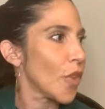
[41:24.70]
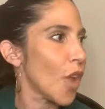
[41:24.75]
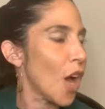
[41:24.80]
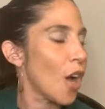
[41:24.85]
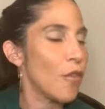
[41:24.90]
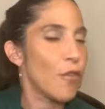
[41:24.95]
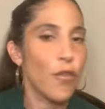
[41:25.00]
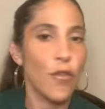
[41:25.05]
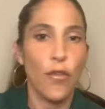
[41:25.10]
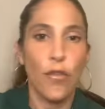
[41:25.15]

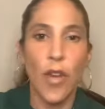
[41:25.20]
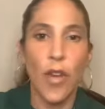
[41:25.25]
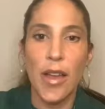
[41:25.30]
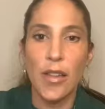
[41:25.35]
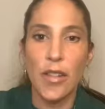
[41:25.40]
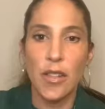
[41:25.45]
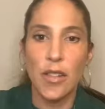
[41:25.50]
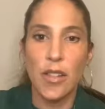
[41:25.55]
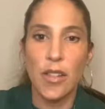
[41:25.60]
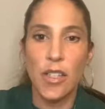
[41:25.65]

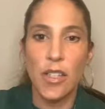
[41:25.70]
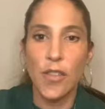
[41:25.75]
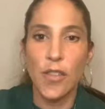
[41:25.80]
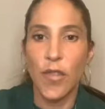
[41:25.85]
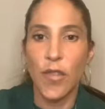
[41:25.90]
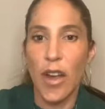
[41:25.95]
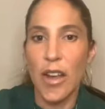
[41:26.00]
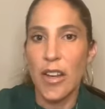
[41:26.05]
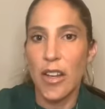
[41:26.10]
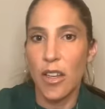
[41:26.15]
friend is
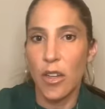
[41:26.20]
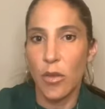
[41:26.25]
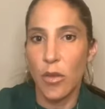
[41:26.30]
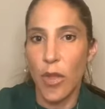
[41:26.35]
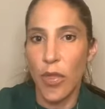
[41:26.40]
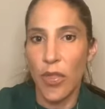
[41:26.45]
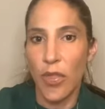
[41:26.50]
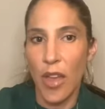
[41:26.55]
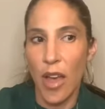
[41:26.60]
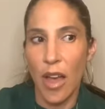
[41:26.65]
fighting
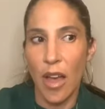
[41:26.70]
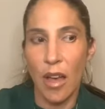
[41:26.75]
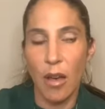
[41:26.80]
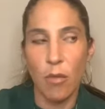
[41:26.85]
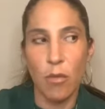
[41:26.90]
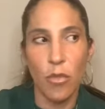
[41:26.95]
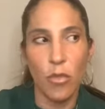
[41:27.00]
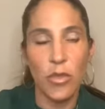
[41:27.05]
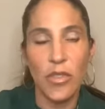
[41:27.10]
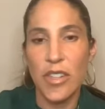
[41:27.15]
with
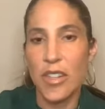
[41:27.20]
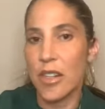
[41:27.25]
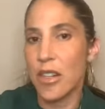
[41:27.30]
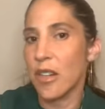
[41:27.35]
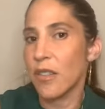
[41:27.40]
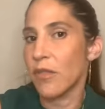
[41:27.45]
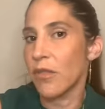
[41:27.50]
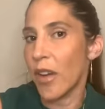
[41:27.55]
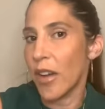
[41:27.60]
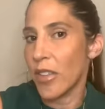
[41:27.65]
them, didn't
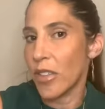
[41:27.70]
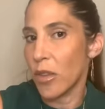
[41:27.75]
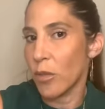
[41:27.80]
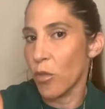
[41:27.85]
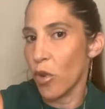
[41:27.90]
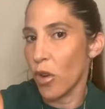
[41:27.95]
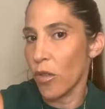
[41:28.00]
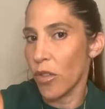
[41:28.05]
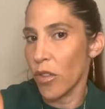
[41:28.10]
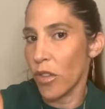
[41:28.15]
invite them
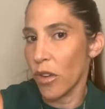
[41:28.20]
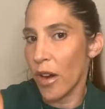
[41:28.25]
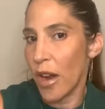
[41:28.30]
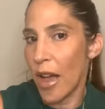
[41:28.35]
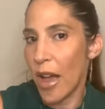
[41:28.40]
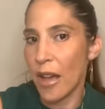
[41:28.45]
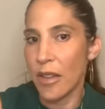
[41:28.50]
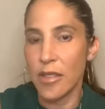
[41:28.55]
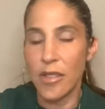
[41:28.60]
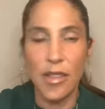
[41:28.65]
over their
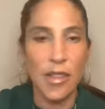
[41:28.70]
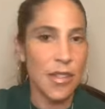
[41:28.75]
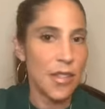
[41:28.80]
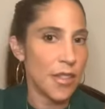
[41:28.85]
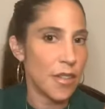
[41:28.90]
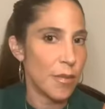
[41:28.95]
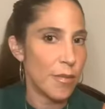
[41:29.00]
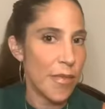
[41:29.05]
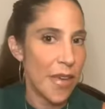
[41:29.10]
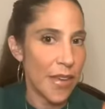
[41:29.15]
house, they
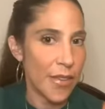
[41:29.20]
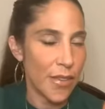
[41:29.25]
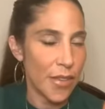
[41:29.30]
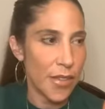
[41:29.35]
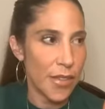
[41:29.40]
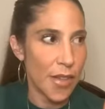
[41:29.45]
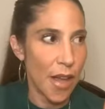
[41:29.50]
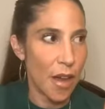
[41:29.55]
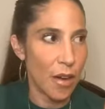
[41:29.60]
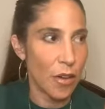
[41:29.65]
didn't make the
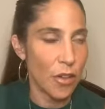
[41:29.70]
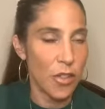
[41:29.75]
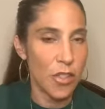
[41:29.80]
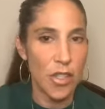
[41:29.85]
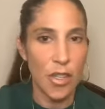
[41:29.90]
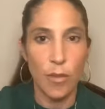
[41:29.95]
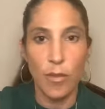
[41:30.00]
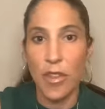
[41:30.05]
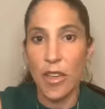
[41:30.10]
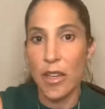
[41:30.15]
soccer
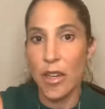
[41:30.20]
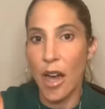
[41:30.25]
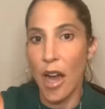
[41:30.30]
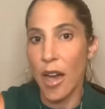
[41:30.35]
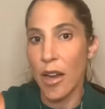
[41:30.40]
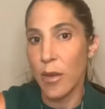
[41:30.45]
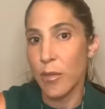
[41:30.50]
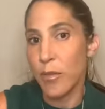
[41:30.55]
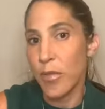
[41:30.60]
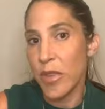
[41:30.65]
team, they
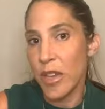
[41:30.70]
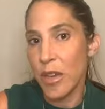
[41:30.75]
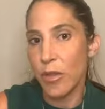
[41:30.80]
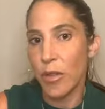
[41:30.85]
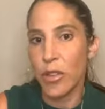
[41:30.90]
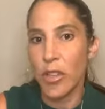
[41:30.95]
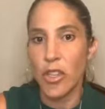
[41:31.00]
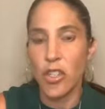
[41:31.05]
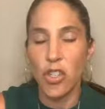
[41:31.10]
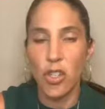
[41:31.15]
got a B
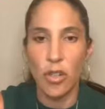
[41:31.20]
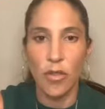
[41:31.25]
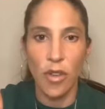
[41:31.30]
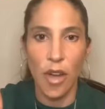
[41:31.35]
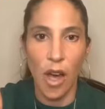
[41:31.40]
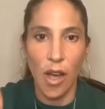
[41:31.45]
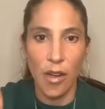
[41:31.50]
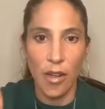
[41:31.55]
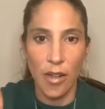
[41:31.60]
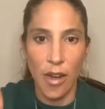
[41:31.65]
when they should have
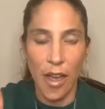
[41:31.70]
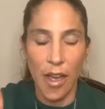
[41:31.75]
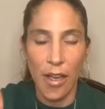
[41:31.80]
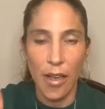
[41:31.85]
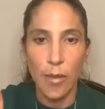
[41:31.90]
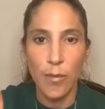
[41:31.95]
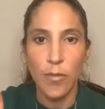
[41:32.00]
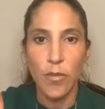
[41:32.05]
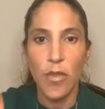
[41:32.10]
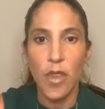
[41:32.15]
gotten an
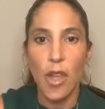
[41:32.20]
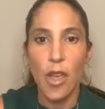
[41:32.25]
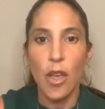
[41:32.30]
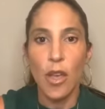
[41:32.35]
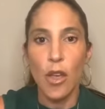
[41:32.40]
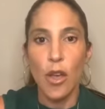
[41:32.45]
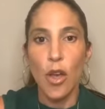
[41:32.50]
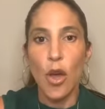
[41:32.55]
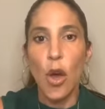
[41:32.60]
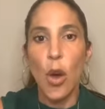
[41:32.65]
A.
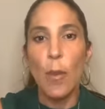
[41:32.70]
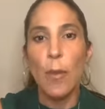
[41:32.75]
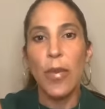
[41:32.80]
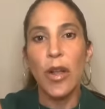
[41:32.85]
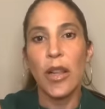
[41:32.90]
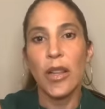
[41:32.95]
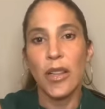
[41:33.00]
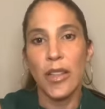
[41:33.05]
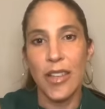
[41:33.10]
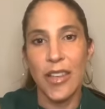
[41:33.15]

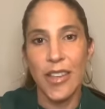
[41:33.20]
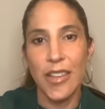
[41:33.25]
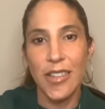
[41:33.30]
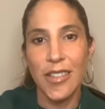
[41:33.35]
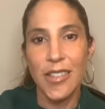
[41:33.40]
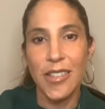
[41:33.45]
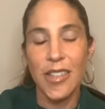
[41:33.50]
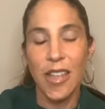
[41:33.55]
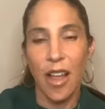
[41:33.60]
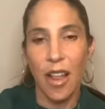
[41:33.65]

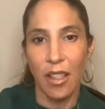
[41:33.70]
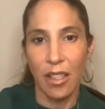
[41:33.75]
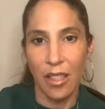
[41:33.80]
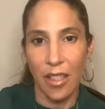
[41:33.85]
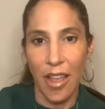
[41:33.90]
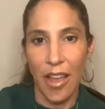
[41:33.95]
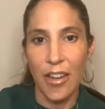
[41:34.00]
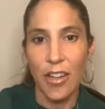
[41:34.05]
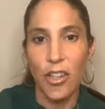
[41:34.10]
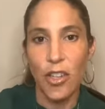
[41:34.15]
Please
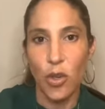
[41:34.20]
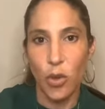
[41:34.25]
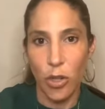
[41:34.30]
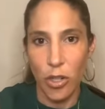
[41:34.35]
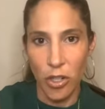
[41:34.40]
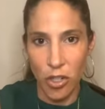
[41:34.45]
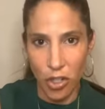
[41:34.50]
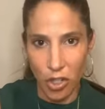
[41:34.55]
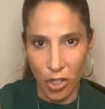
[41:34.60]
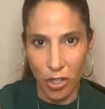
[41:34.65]
let
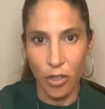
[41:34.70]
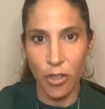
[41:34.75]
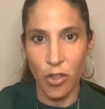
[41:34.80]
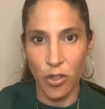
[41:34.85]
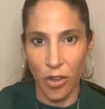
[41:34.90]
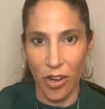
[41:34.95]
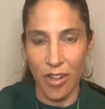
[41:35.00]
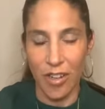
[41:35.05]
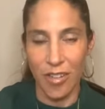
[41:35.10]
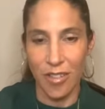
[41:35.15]
your children